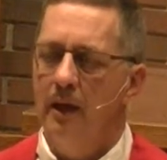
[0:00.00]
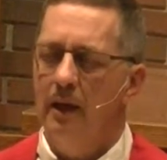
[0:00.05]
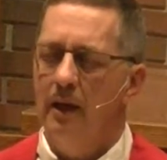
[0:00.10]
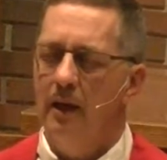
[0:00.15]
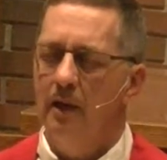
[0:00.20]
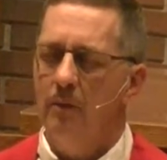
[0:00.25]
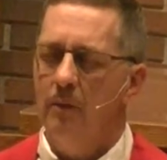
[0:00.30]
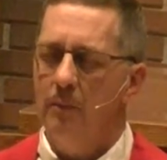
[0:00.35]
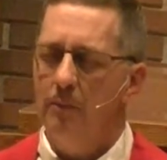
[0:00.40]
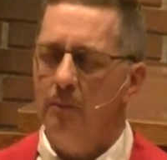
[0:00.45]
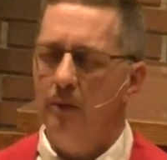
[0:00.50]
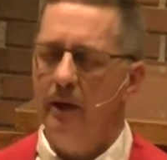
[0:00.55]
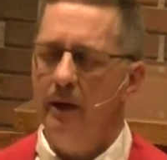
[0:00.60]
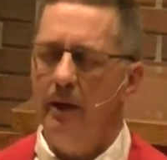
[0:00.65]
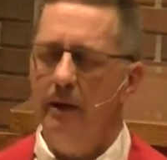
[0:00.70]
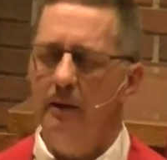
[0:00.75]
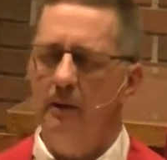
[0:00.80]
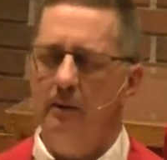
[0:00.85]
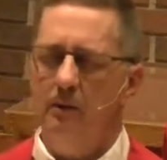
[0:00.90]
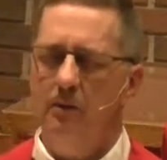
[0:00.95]
and we
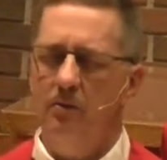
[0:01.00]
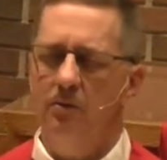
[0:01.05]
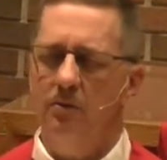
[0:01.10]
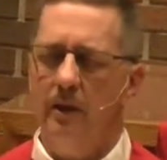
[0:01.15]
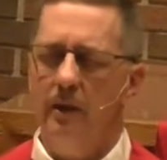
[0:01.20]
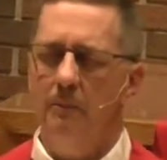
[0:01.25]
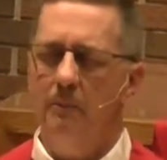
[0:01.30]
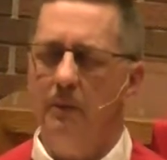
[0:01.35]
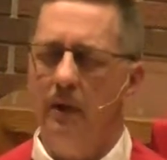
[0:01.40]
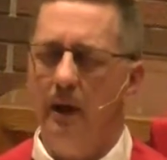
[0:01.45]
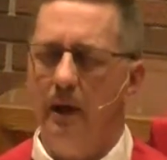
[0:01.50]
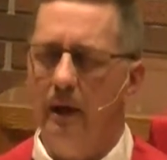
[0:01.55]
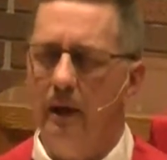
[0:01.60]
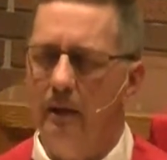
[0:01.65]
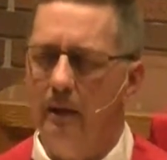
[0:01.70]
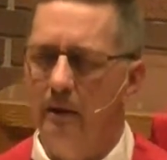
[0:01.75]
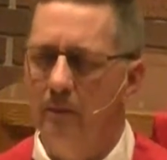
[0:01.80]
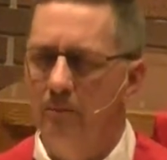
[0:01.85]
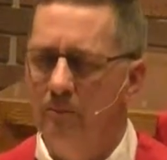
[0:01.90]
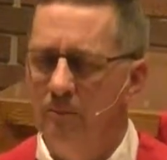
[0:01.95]
pray that this same
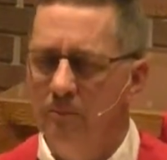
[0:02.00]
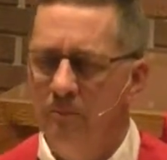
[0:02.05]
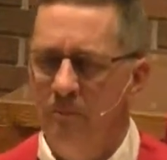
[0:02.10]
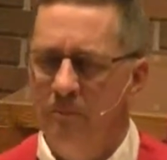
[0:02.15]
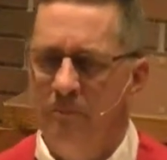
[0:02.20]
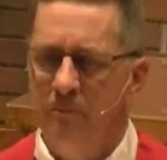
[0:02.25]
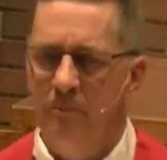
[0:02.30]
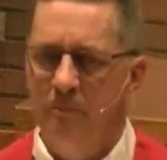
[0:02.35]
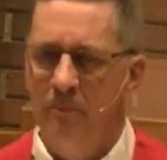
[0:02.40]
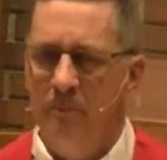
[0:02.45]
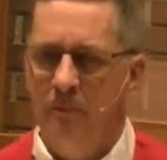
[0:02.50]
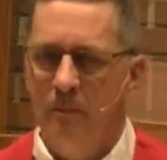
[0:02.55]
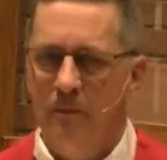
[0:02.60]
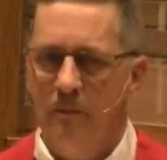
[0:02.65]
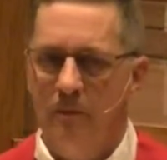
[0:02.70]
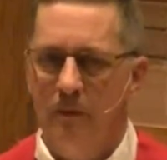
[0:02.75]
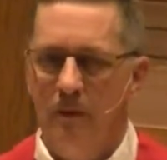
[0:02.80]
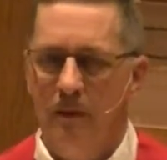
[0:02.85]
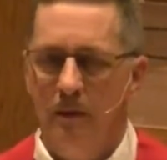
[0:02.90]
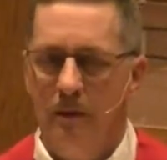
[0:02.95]
God
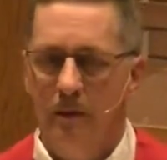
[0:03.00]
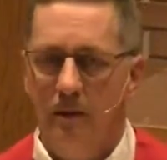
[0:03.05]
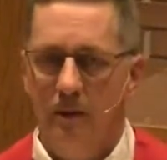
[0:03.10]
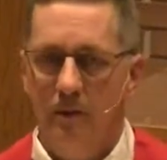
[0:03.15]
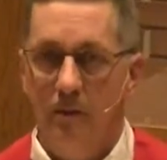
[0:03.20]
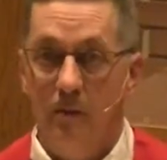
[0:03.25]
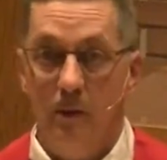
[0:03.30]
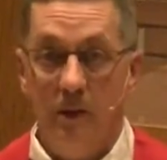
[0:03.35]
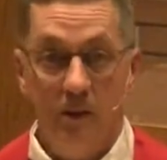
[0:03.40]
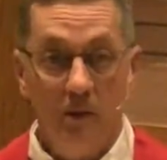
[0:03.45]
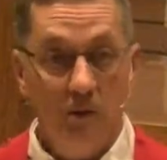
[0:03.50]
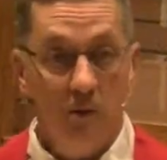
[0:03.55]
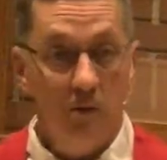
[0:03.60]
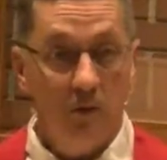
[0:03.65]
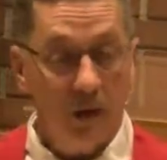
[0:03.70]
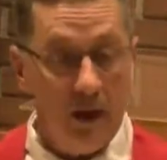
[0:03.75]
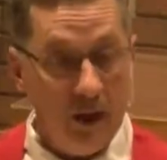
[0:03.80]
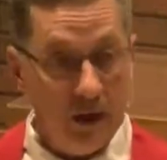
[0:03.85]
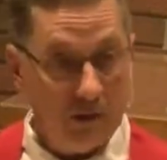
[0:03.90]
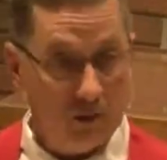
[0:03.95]
would use
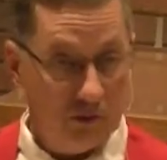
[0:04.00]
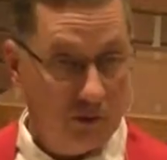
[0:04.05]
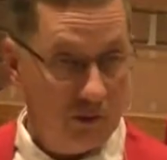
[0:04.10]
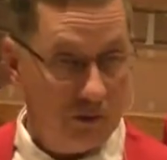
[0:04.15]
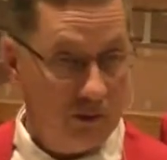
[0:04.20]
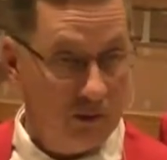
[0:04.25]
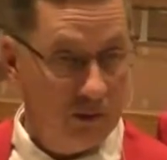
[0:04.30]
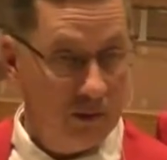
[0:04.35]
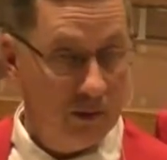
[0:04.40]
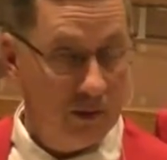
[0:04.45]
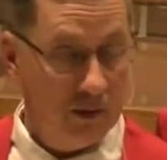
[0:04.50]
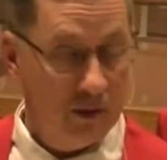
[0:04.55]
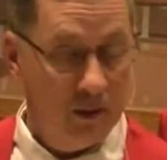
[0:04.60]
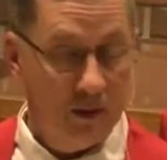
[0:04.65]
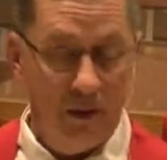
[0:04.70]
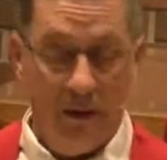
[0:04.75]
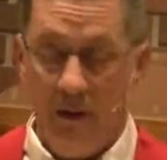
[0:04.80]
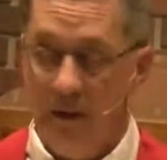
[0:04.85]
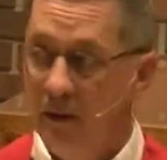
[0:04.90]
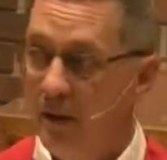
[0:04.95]
us
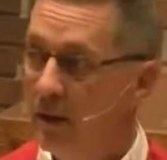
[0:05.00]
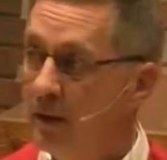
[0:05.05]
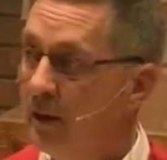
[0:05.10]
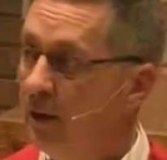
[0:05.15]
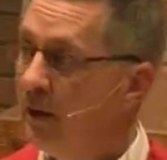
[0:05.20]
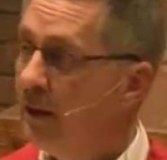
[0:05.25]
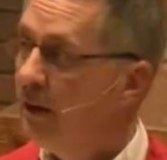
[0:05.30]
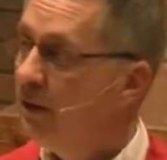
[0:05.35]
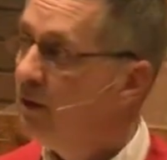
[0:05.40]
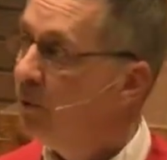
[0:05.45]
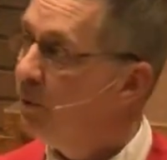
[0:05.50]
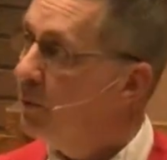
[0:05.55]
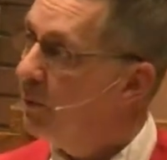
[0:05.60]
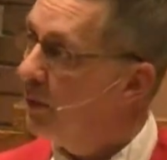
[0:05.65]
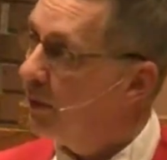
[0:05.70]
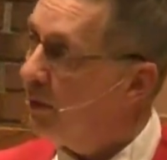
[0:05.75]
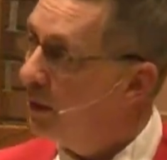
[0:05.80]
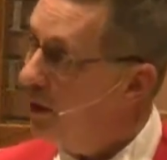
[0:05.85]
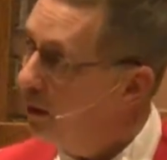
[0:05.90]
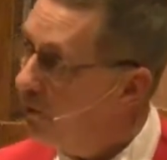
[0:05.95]
to
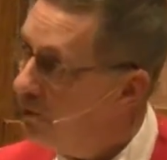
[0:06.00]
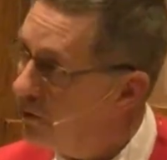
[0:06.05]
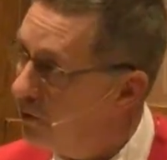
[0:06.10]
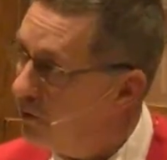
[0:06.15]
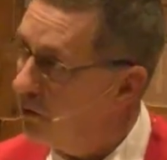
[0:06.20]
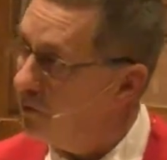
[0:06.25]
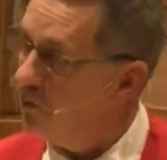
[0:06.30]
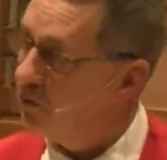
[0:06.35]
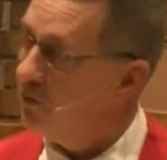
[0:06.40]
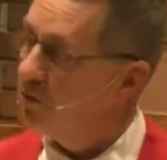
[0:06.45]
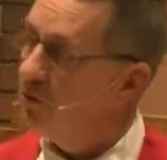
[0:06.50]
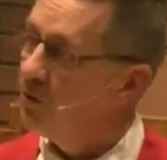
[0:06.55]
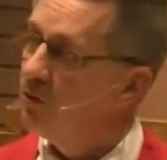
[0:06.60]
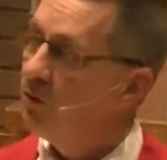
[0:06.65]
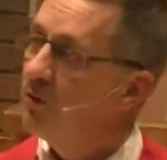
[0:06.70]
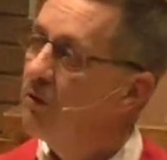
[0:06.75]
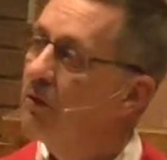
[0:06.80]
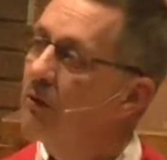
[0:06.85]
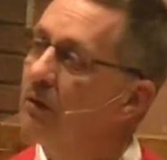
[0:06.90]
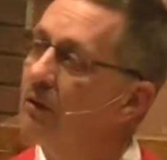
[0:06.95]
bring others
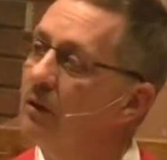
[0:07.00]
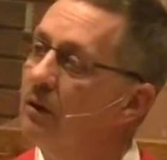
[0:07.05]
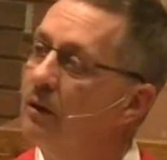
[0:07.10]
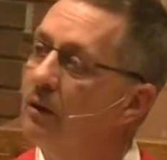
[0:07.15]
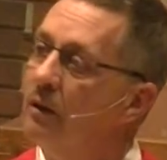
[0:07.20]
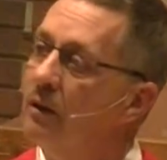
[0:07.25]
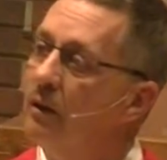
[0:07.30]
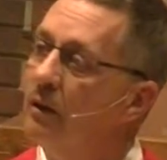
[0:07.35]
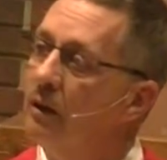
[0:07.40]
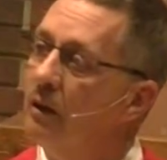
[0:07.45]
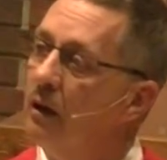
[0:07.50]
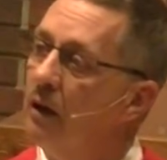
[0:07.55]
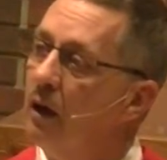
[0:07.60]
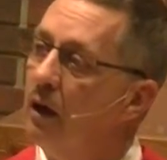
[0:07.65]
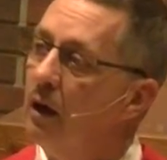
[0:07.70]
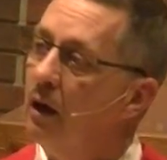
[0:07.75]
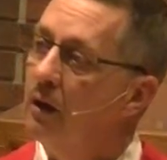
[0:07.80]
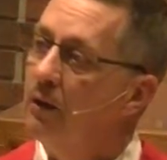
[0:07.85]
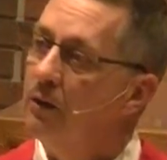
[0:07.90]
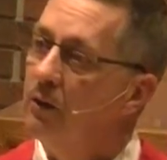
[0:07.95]

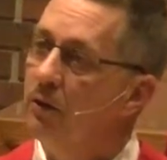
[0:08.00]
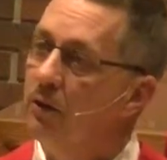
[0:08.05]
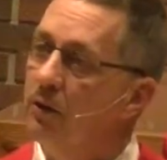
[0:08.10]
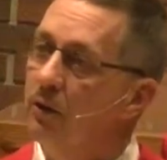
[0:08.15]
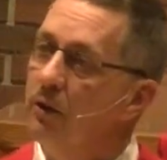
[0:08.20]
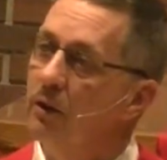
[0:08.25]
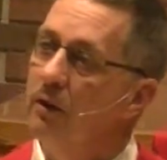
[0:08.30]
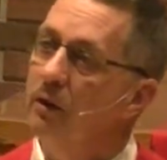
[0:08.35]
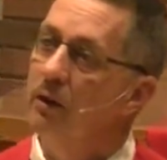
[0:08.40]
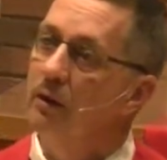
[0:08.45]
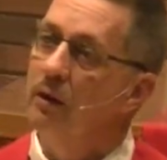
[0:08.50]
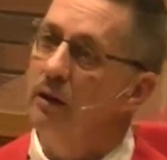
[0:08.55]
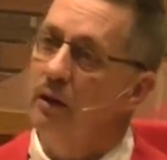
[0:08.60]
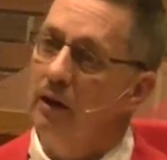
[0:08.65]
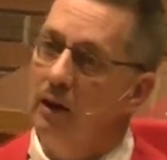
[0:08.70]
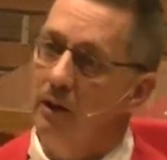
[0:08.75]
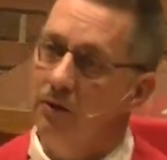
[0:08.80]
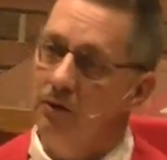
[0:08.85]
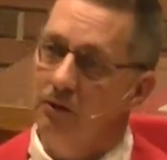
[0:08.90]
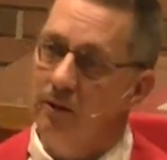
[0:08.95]
under
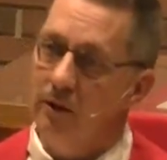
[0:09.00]
God's